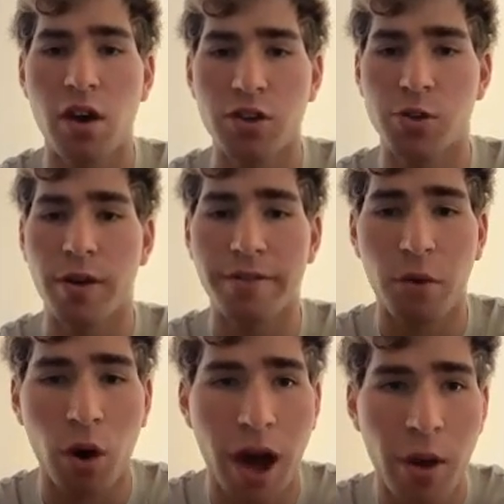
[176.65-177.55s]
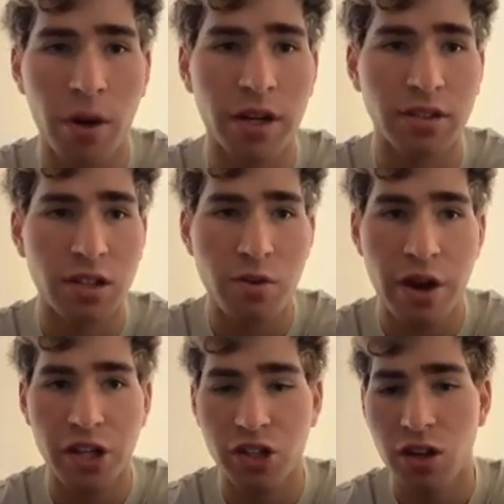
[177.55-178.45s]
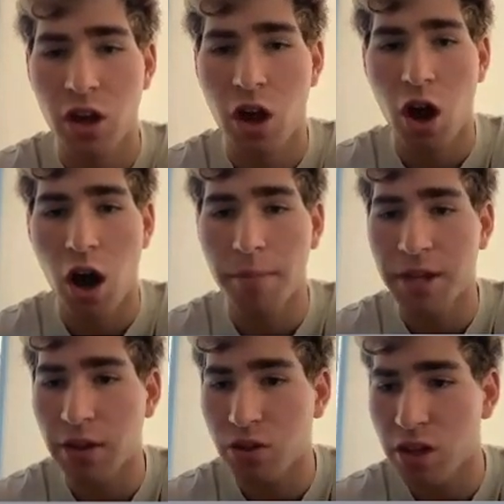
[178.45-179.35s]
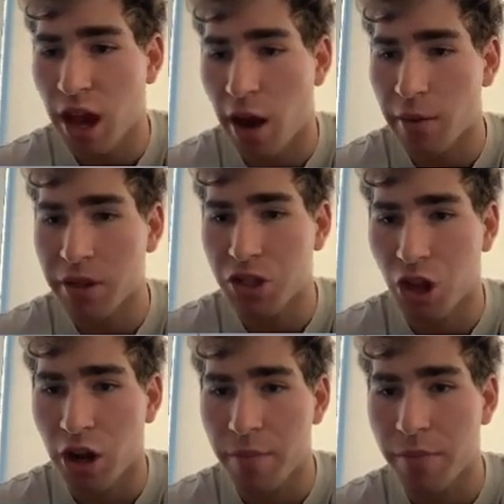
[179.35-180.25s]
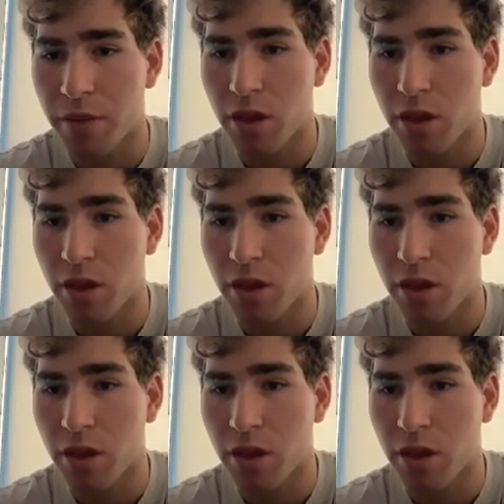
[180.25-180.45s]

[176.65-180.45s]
So we have 4-hour continuation. Hop down to the hourly chart.